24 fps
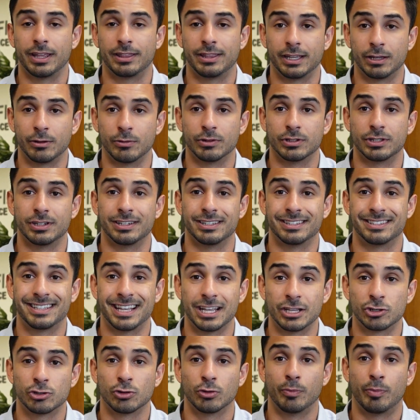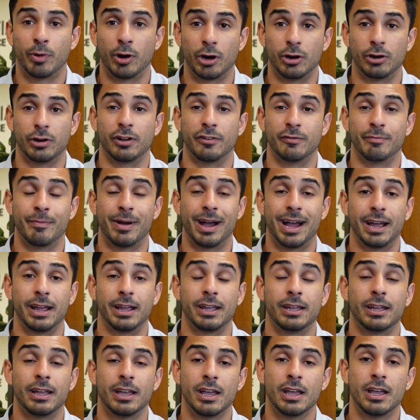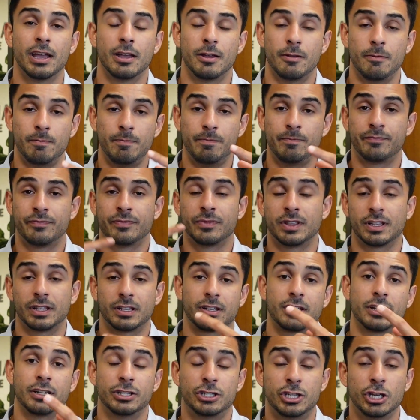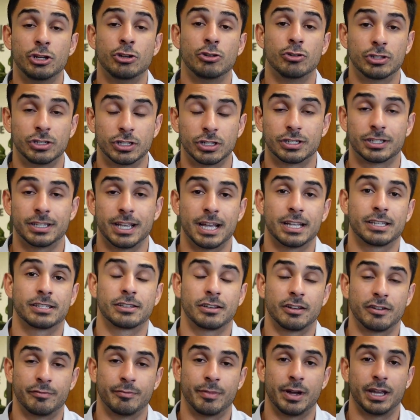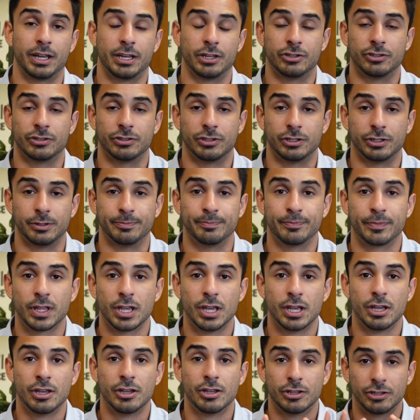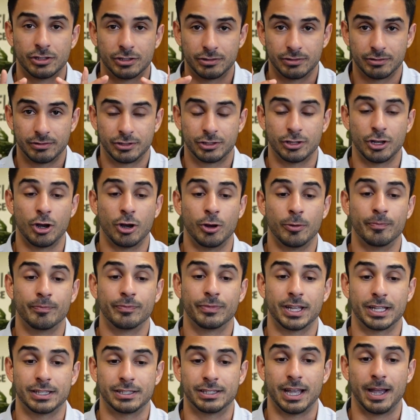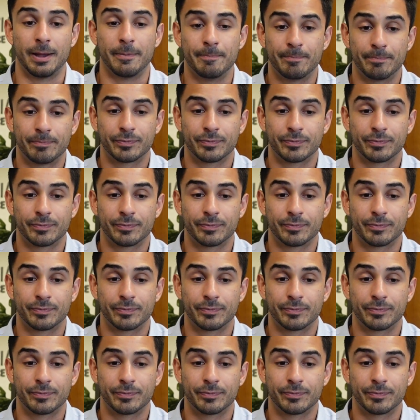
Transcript: I think it was an essential part of my continued success of my agency. So that's that.